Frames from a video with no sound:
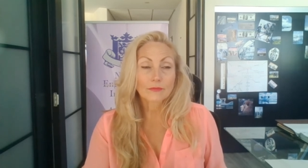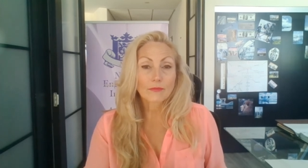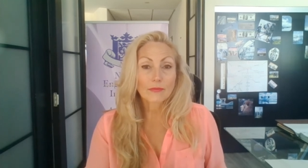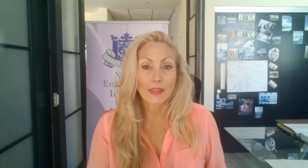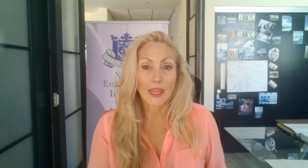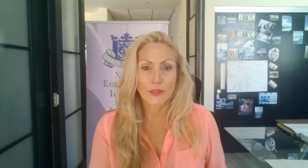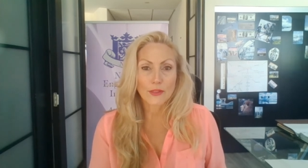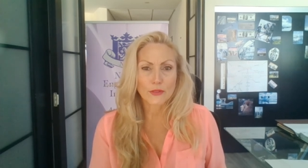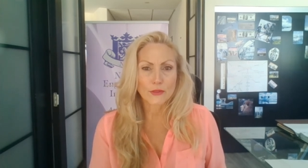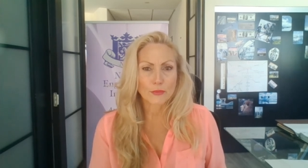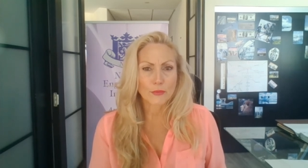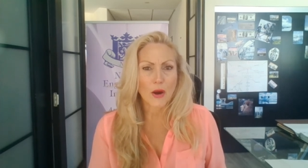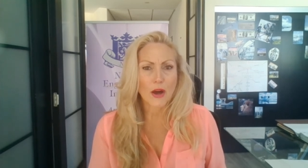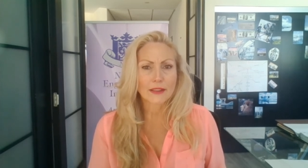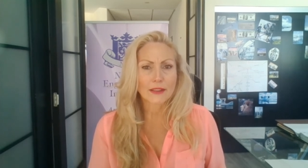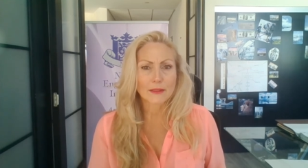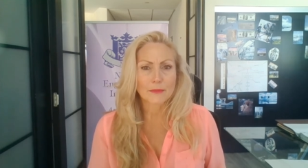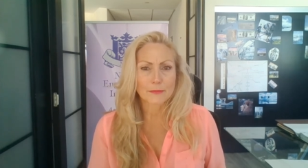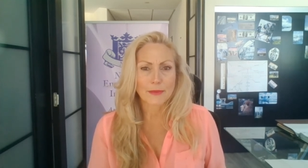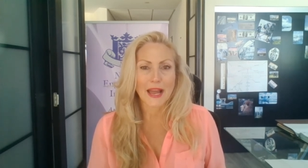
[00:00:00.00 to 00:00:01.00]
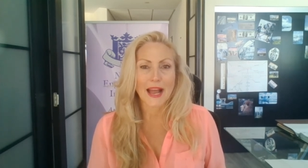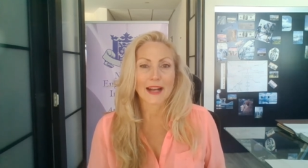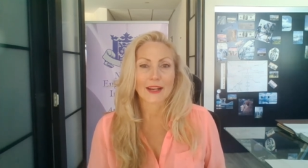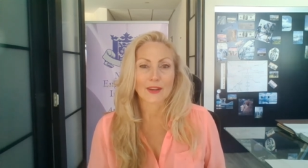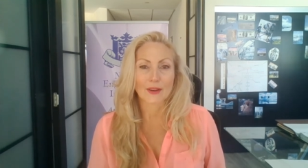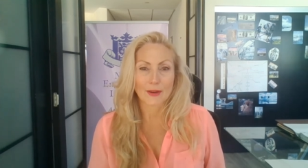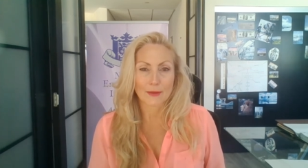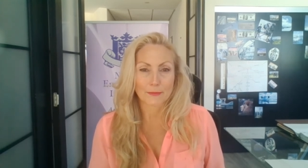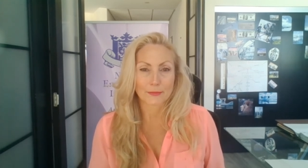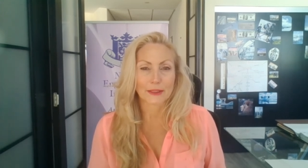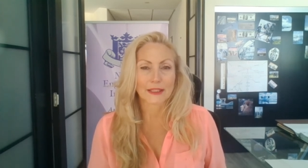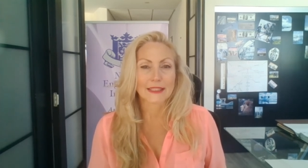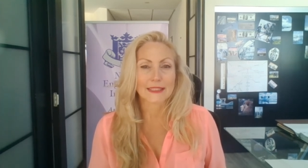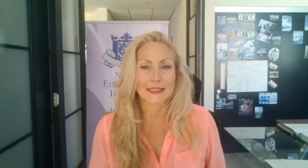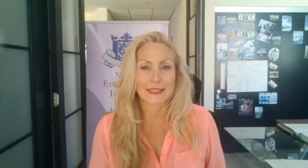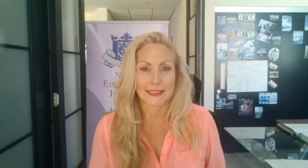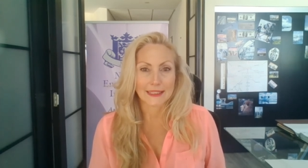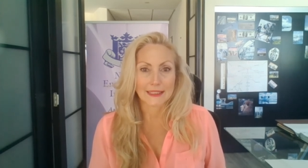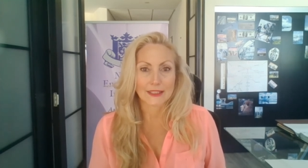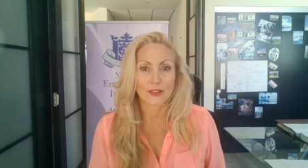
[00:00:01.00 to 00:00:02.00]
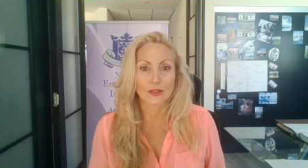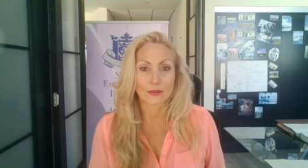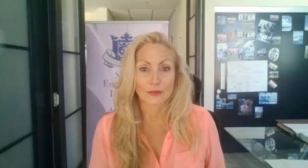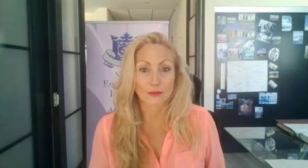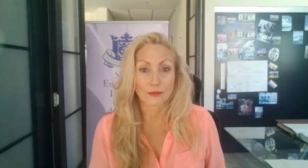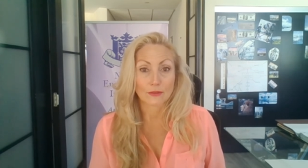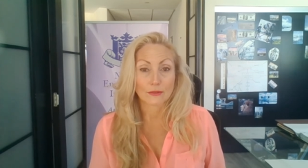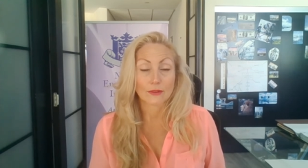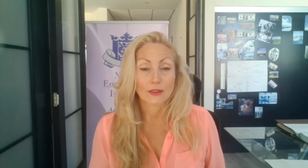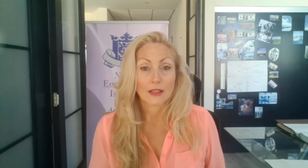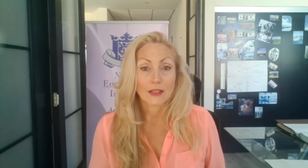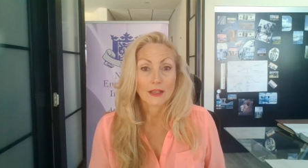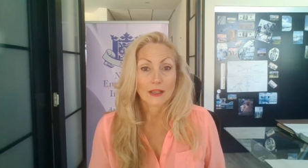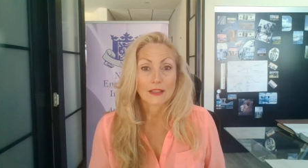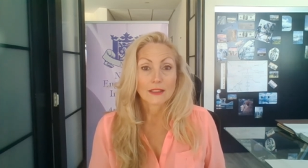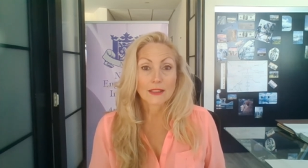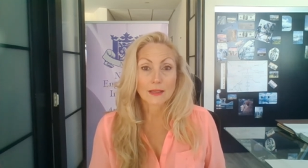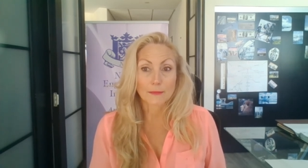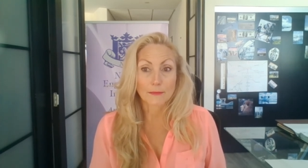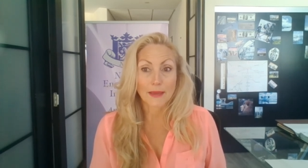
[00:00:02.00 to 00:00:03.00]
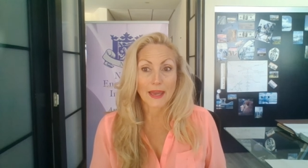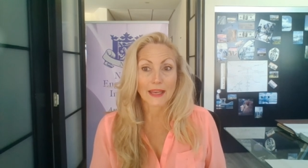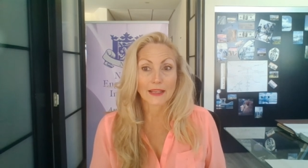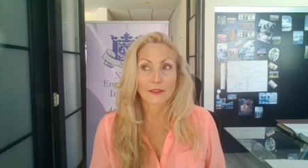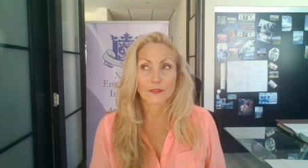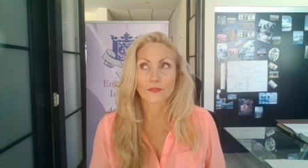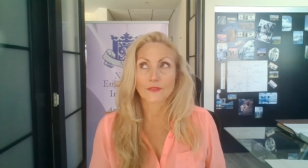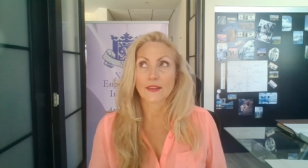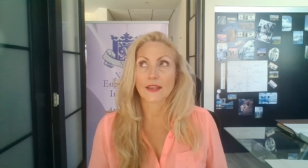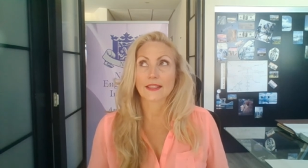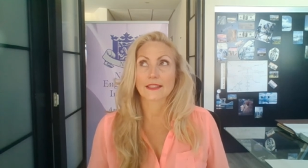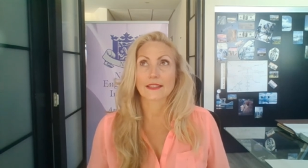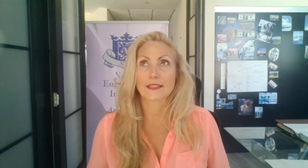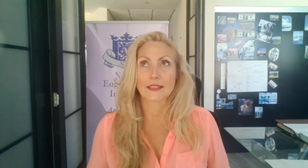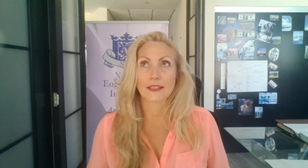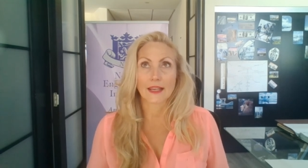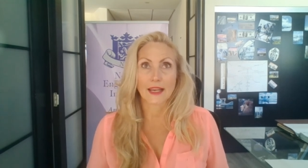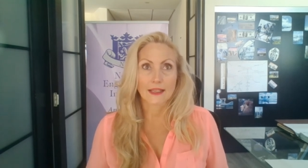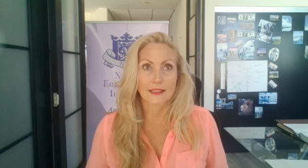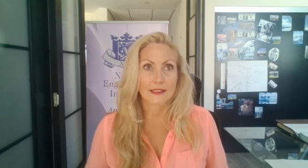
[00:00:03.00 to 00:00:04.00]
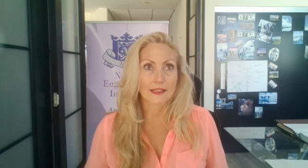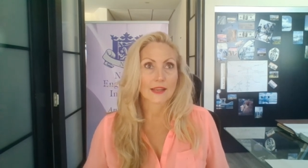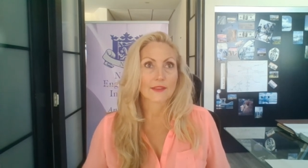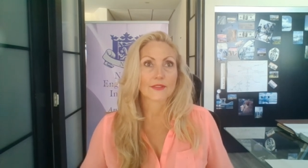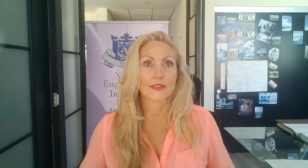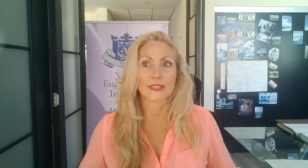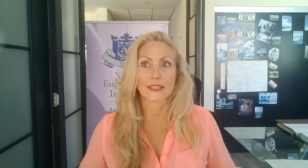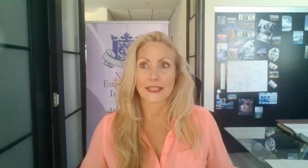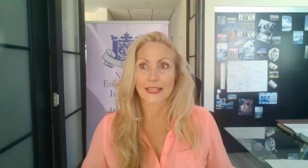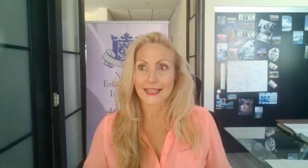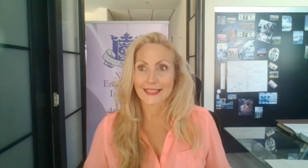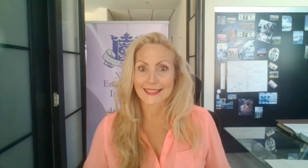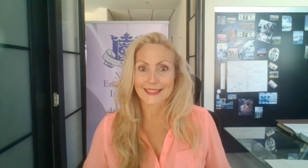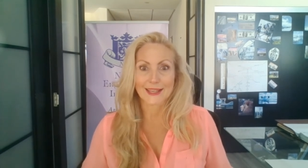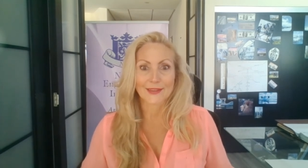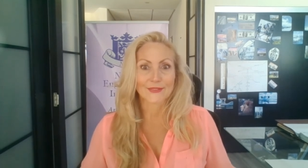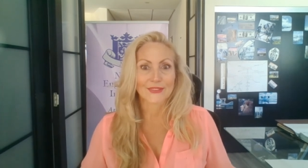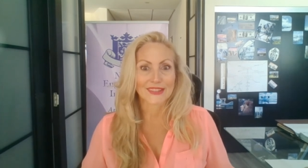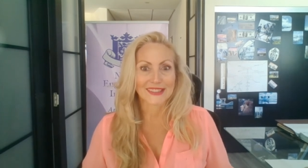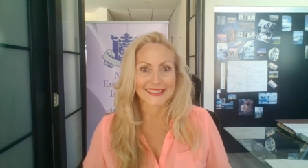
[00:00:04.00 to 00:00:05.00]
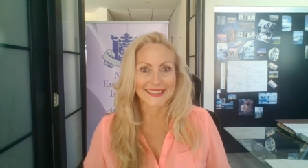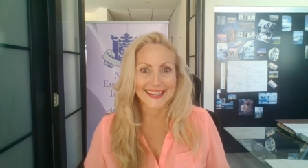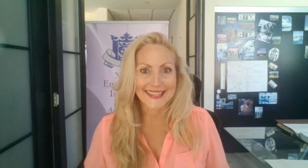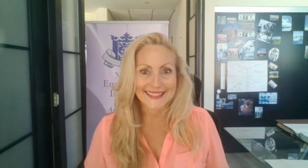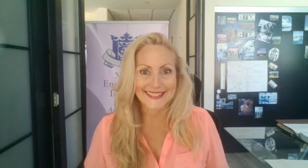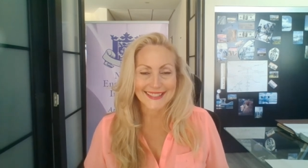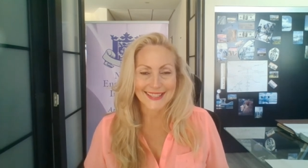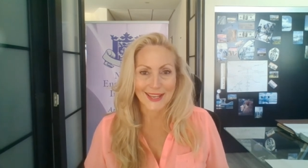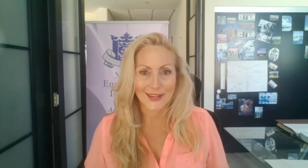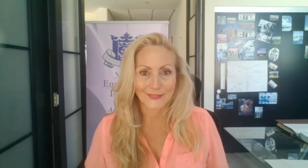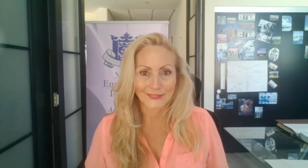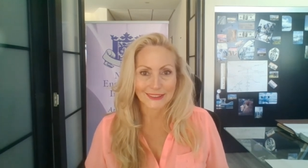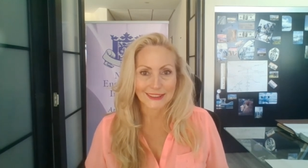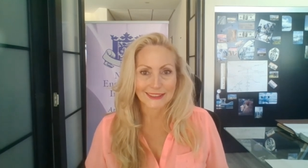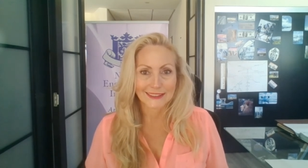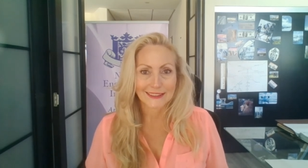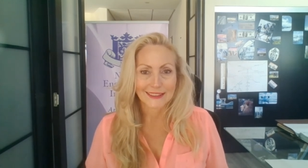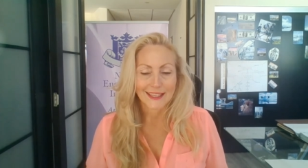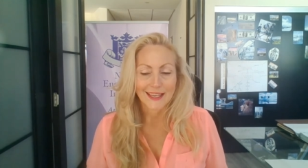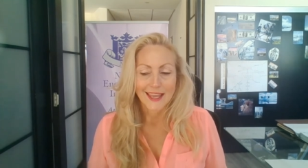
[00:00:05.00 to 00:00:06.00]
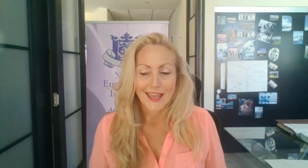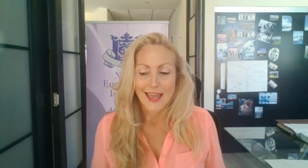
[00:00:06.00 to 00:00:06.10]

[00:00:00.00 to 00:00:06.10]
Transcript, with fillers: and throttle back our ability to manifest the next level, the next level, the next level,